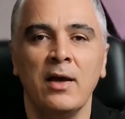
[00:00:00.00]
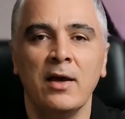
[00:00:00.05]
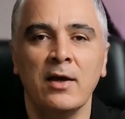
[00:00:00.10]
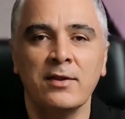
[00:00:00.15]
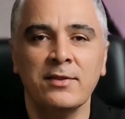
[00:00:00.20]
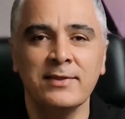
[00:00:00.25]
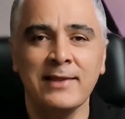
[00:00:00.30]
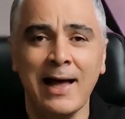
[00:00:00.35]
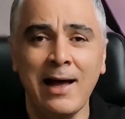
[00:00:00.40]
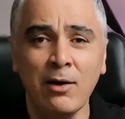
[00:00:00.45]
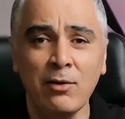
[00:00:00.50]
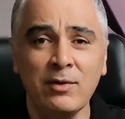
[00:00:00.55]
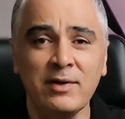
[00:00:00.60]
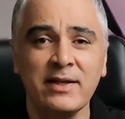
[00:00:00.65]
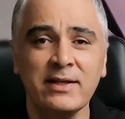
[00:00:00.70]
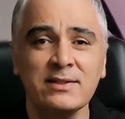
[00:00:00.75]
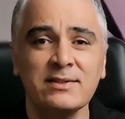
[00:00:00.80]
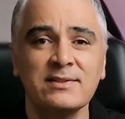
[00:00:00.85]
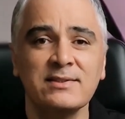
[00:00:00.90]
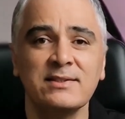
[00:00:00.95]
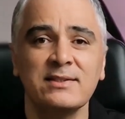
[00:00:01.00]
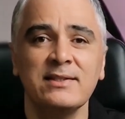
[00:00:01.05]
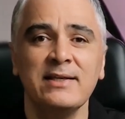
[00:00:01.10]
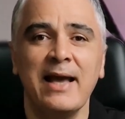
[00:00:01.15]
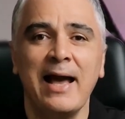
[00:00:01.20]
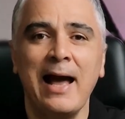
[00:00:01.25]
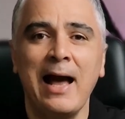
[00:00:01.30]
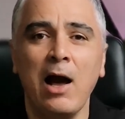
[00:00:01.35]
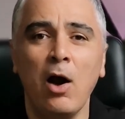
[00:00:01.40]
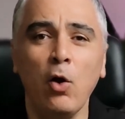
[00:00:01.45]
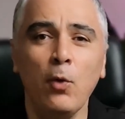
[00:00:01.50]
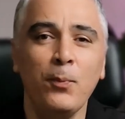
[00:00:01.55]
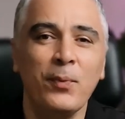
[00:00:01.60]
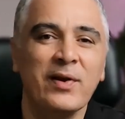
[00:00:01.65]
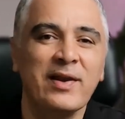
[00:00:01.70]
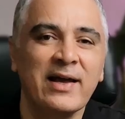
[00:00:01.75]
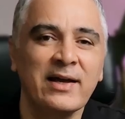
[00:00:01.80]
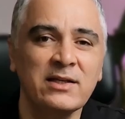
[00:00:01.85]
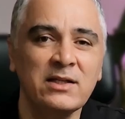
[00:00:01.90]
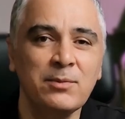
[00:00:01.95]
Now let's see how
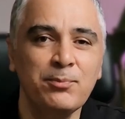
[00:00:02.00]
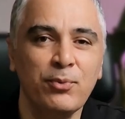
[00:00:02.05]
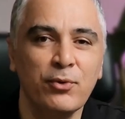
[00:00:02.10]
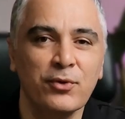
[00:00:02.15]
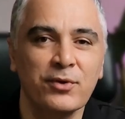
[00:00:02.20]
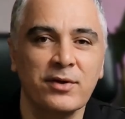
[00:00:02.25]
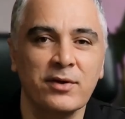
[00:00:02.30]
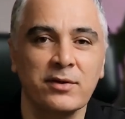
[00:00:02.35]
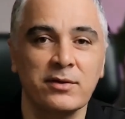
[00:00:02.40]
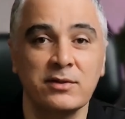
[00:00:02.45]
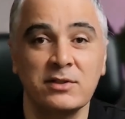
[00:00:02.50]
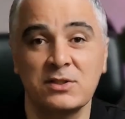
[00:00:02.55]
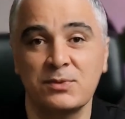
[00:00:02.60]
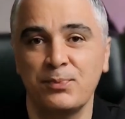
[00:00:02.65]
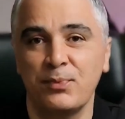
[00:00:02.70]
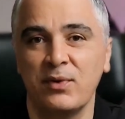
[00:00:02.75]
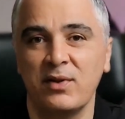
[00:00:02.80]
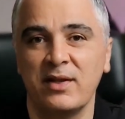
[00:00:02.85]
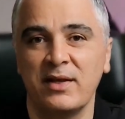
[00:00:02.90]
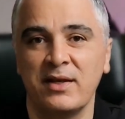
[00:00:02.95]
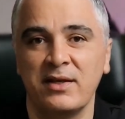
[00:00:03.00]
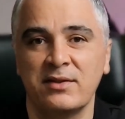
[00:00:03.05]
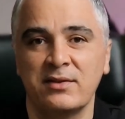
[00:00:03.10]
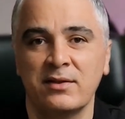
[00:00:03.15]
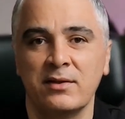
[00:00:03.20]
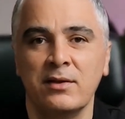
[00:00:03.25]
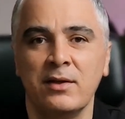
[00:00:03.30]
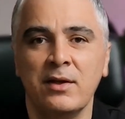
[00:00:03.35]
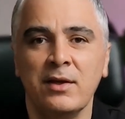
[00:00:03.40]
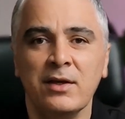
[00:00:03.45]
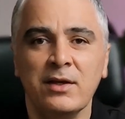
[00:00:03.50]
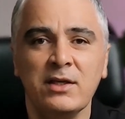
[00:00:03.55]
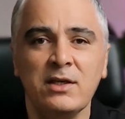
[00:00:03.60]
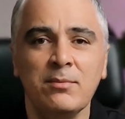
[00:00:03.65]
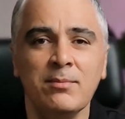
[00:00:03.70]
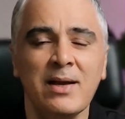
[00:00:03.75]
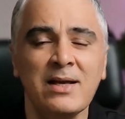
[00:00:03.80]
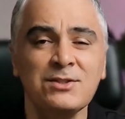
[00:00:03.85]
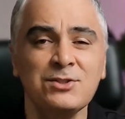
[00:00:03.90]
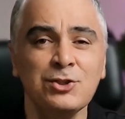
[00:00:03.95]
planning poker is played.
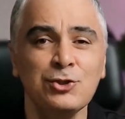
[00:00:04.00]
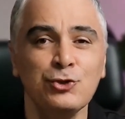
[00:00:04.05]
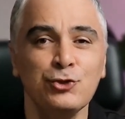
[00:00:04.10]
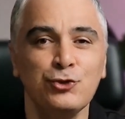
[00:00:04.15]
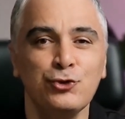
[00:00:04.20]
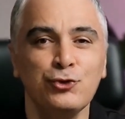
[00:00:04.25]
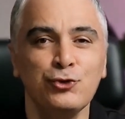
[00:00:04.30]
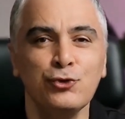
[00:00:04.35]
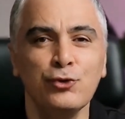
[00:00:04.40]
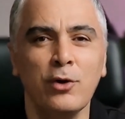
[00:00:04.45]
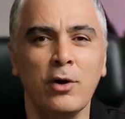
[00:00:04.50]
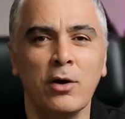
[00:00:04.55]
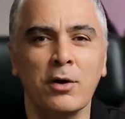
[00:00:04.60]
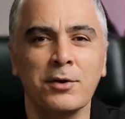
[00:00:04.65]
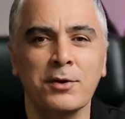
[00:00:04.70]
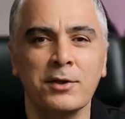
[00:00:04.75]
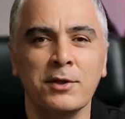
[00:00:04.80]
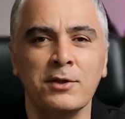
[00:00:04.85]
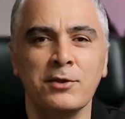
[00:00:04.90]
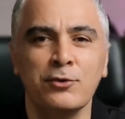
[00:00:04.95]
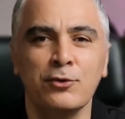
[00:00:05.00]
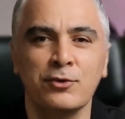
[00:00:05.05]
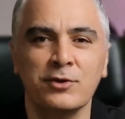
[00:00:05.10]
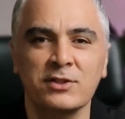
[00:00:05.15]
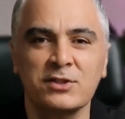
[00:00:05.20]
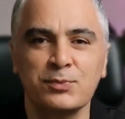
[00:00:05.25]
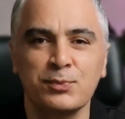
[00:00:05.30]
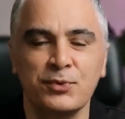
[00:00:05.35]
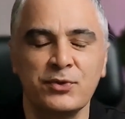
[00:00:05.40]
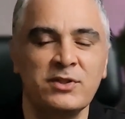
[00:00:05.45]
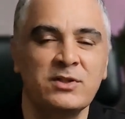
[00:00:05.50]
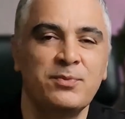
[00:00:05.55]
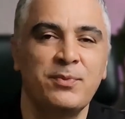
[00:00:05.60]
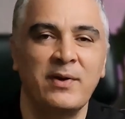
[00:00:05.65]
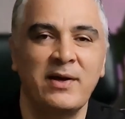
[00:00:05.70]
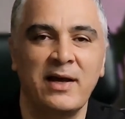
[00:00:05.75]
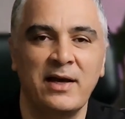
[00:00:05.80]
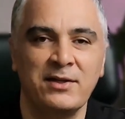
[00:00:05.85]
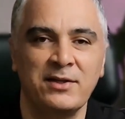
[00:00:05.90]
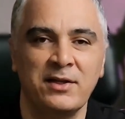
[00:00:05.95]
Imagine you are in your sprint
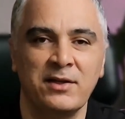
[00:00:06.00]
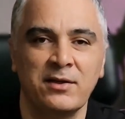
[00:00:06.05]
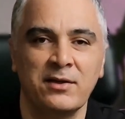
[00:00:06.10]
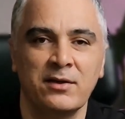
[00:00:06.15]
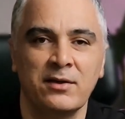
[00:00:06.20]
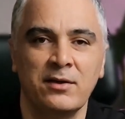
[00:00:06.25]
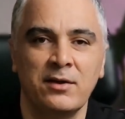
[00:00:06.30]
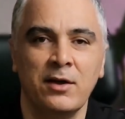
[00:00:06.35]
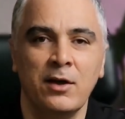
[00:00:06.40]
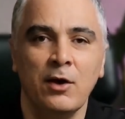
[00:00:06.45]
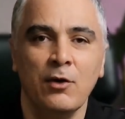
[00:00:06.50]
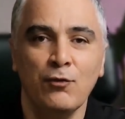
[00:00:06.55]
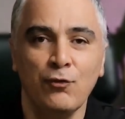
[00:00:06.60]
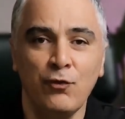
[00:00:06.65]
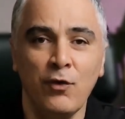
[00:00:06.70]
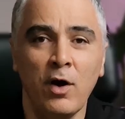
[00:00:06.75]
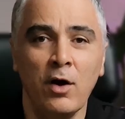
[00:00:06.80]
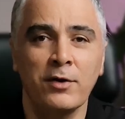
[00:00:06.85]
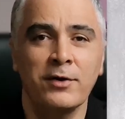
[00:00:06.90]
planning. 1.